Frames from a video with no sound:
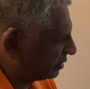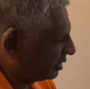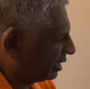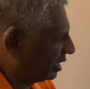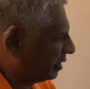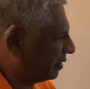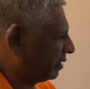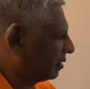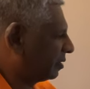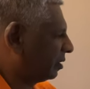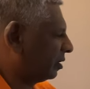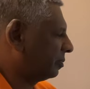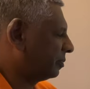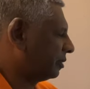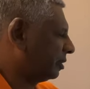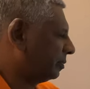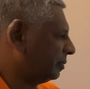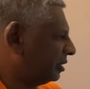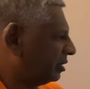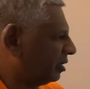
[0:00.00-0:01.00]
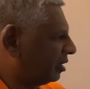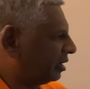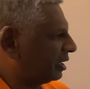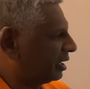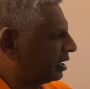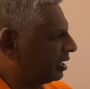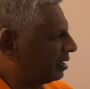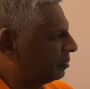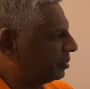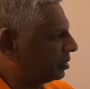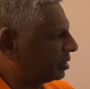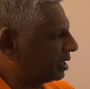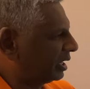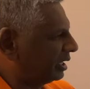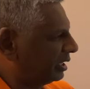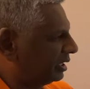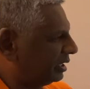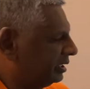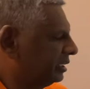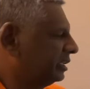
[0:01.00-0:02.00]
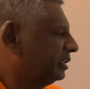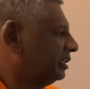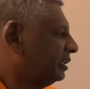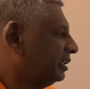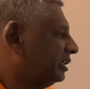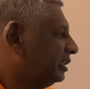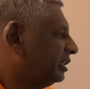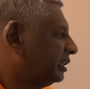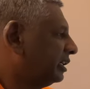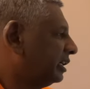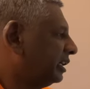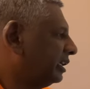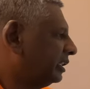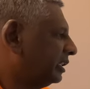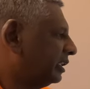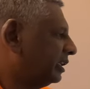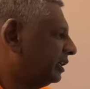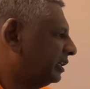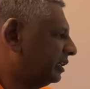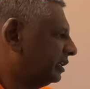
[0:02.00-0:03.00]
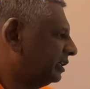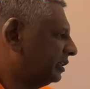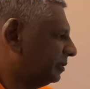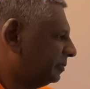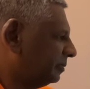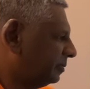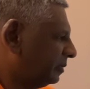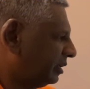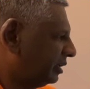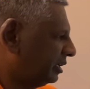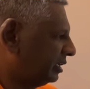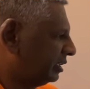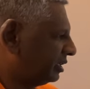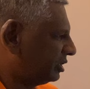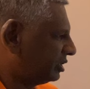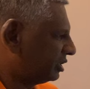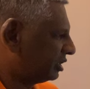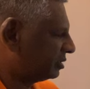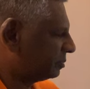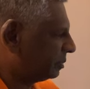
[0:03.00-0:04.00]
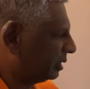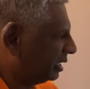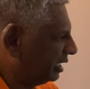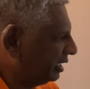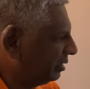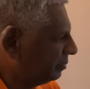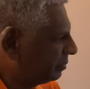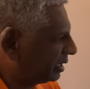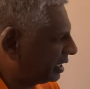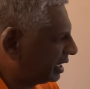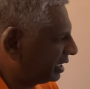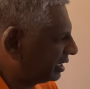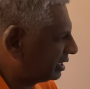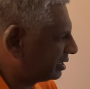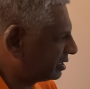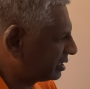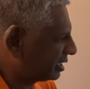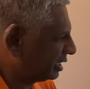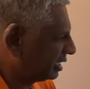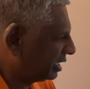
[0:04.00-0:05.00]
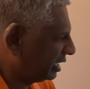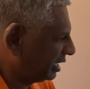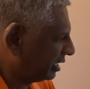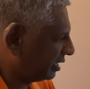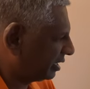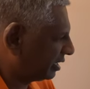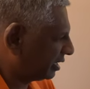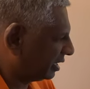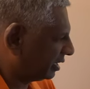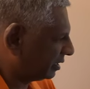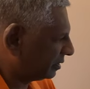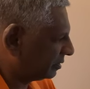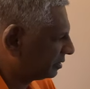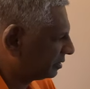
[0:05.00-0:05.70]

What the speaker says: I would have probably got a little more color in the church building. But I still prefer.